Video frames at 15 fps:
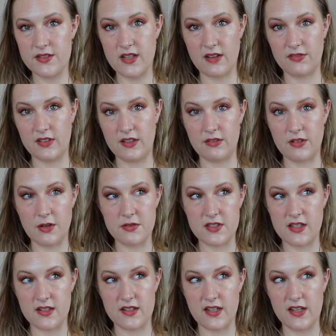are definitely rose
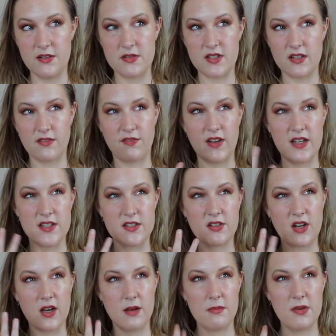scented. I used their face
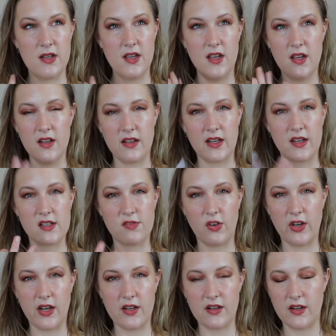scrub, like
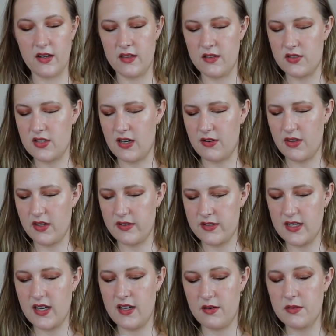exfoliator, in the shower the other
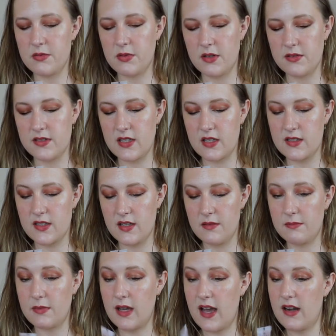day, and it was rose
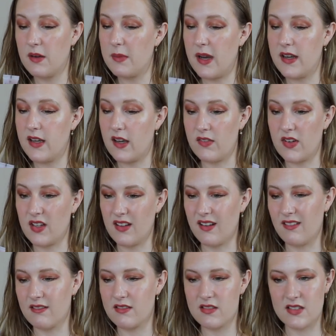scented. But I don't mind having like
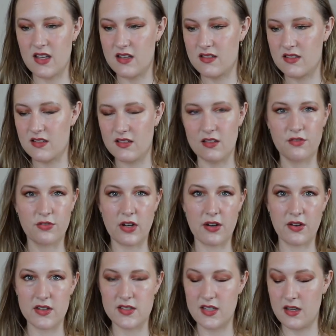scent or
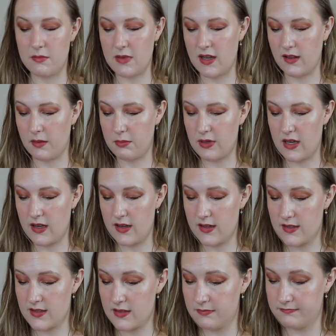fragrance in my lip
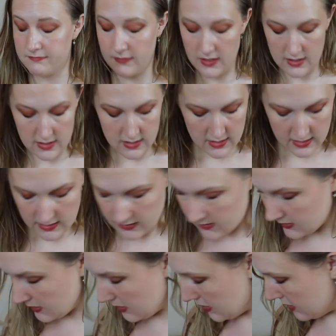products.
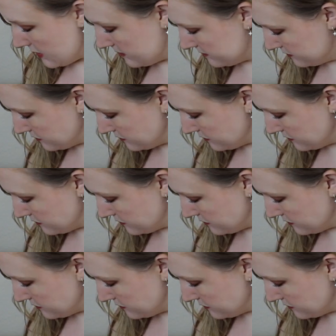So